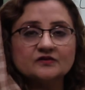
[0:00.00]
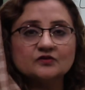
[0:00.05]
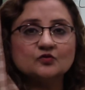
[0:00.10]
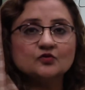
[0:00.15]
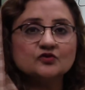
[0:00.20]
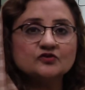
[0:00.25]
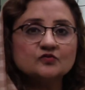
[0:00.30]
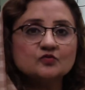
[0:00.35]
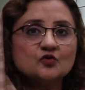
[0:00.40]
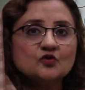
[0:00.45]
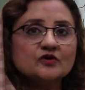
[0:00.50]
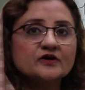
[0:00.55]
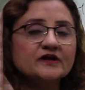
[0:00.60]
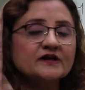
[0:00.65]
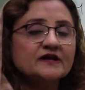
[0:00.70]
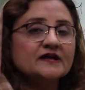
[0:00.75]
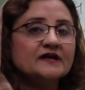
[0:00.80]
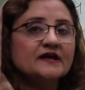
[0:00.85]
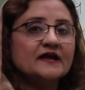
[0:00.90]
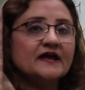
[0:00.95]
notebook
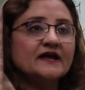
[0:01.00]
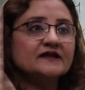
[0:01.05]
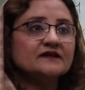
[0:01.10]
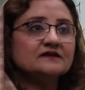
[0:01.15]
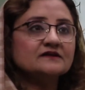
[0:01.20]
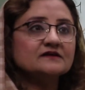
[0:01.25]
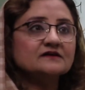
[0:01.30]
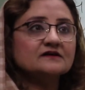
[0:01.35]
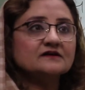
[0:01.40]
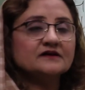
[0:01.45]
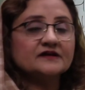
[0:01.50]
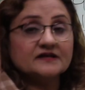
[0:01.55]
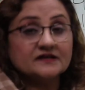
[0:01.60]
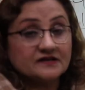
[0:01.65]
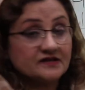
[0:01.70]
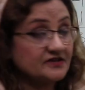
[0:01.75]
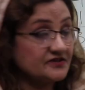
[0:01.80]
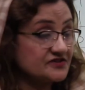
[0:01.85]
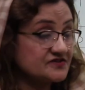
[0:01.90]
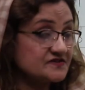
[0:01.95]
and
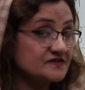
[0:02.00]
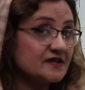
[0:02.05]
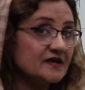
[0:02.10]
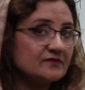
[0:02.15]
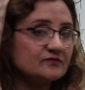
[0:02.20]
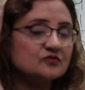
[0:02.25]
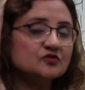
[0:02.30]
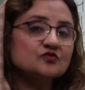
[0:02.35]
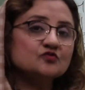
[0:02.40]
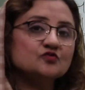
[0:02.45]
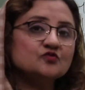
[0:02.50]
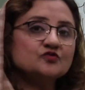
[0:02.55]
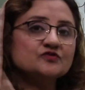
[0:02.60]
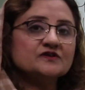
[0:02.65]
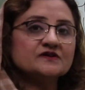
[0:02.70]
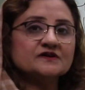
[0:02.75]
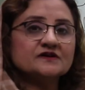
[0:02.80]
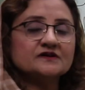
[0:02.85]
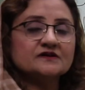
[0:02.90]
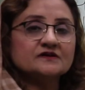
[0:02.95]
encourage them to do
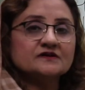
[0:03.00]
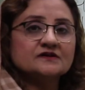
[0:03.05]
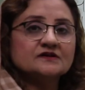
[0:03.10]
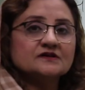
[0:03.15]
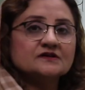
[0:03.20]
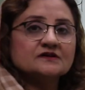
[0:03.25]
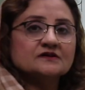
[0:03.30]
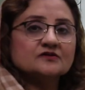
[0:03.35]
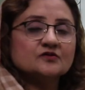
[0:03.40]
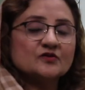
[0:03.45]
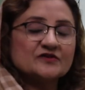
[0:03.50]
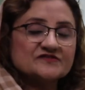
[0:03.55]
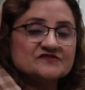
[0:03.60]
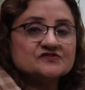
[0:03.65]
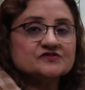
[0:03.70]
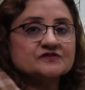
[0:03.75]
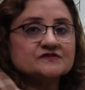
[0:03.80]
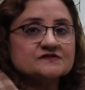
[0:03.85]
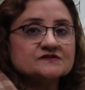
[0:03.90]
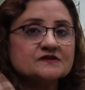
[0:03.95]
their
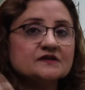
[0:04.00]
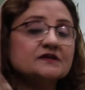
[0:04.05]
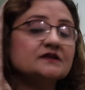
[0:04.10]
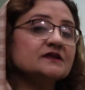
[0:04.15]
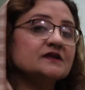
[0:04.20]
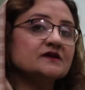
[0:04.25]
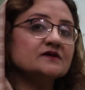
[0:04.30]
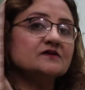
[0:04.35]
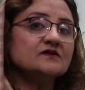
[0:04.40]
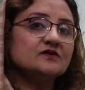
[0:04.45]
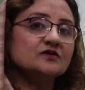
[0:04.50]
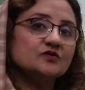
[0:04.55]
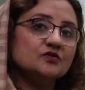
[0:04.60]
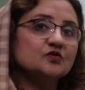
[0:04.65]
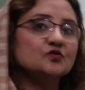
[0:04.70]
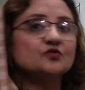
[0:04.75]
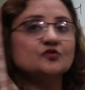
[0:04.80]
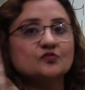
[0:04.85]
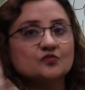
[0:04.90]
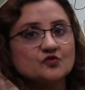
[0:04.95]
questions in their
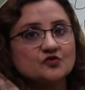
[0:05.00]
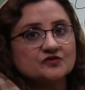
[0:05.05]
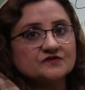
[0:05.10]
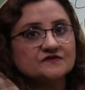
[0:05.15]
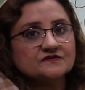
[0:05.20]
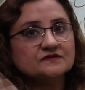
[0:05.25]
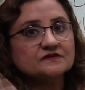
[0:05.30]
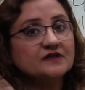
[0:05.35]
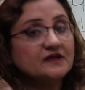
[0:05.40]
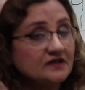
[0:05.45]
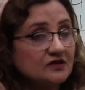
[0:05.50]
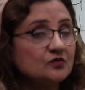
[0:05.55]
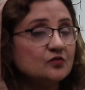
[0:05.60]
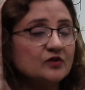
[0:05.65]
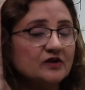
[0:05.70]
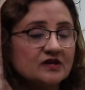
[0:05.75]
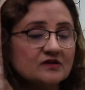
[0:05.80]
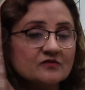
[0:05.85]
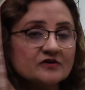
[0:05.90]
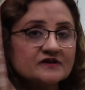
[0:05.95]
notebooks. Thank you
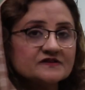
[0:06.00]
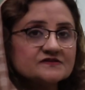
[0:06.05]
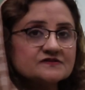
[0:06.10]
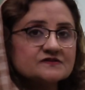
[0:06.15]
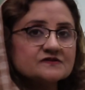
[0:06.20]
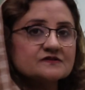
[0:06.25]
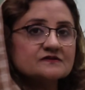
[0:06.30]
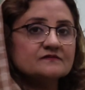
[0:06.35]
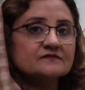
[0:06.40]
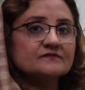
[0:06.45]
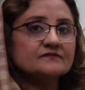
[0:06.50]
very much.